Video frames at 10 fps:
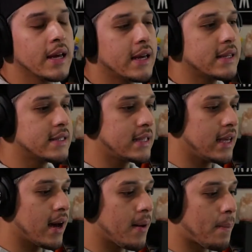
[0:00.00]
is
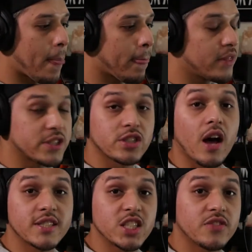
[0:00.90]
the
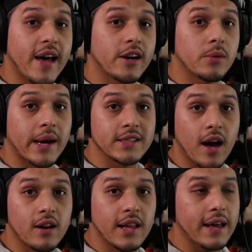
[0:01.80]
Sausage Fattener by
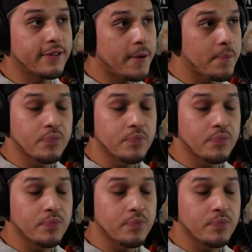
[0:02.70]
Dot Alive.